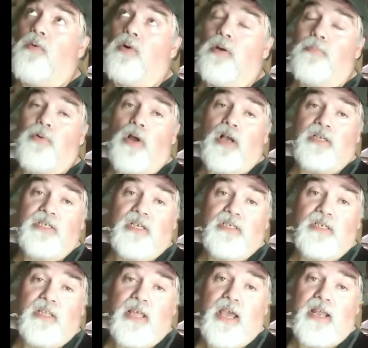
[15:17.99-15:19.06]
We're in the
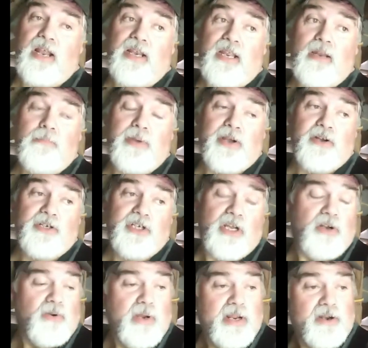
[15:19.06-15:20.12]
process of that. I need a bigger
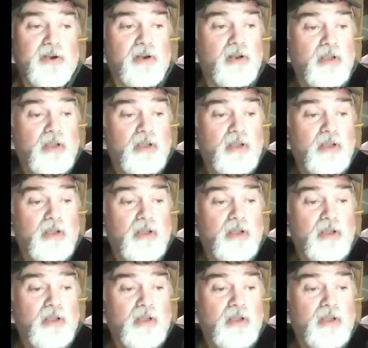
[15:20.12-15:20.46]
generator,